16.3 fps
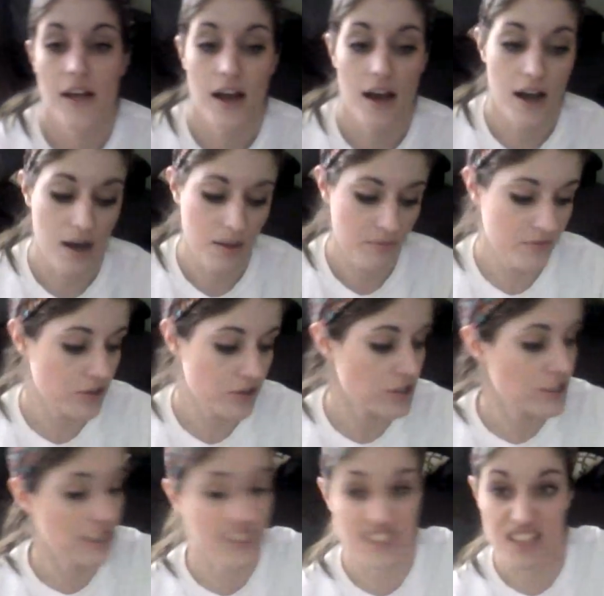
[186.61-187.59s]

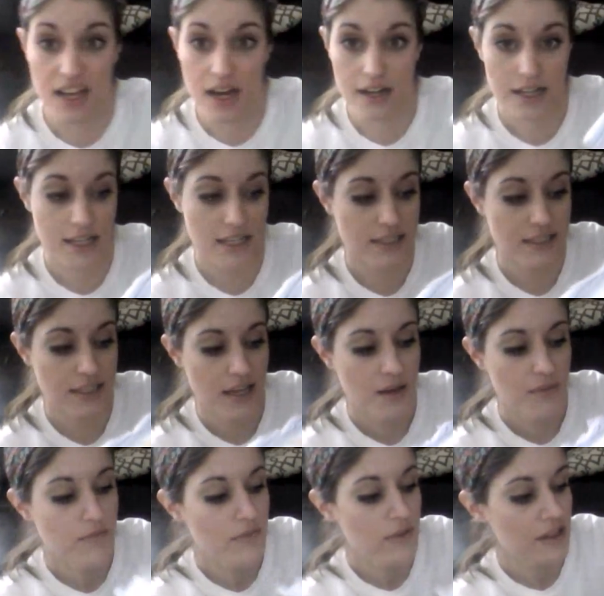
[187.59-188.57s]
versus the
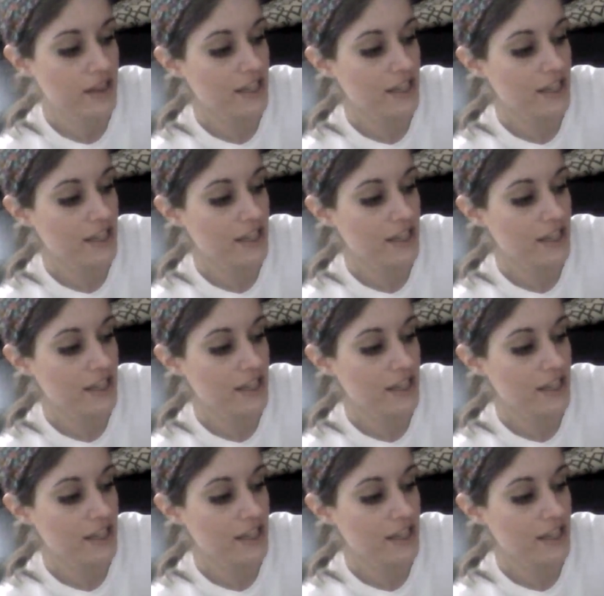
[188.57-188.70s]
Huggies.